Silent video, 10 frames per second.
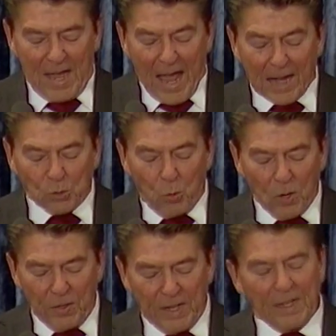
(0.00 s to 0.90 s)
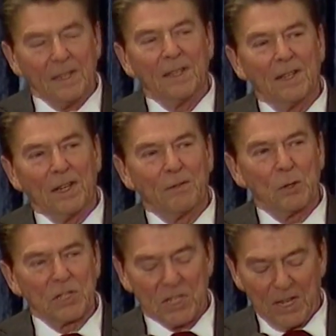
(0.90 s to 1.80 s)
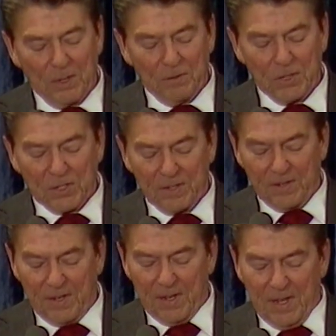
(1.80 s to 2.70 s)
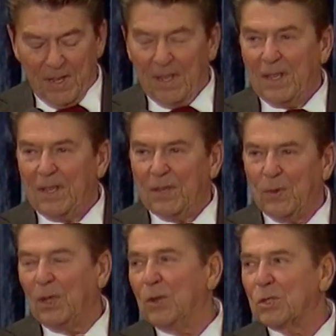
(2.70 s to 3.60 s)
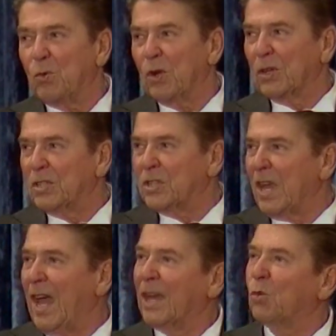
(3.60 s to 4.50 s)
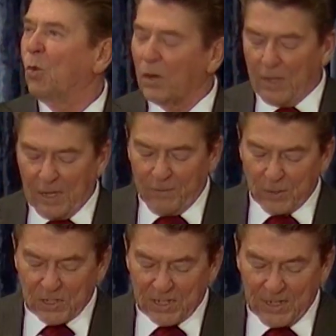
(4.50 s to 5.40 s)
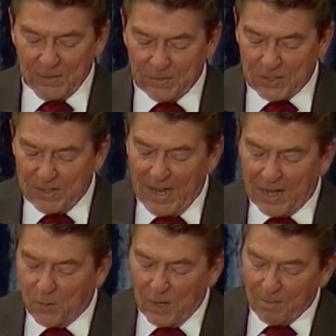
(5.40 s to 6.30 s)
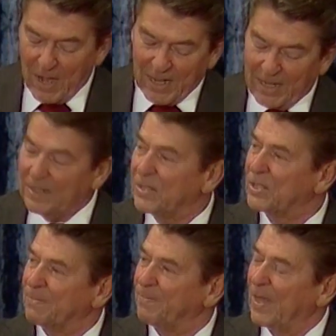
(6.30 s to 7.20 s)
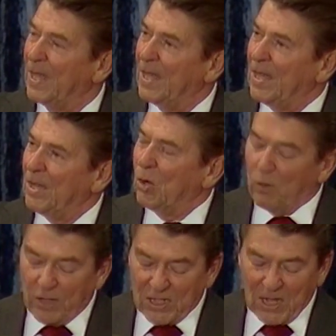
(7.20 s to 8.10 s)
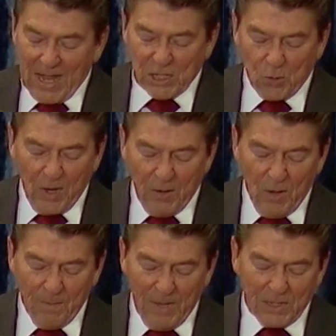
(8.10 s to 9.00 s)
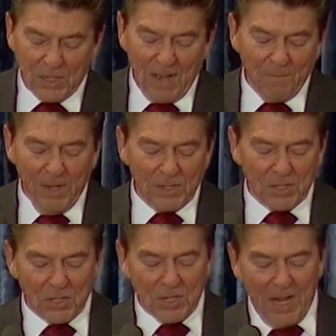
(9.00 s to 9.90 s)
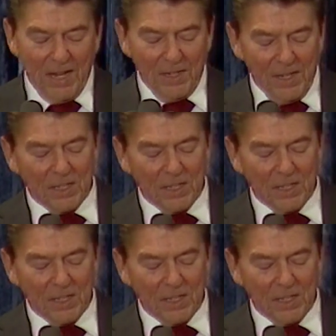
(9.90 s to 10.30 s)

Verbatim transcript: Act worthy of yourselves. Well, those words, act worthy of yourselves, echo in my ears. Over these last twenty-one months, I've been sustained and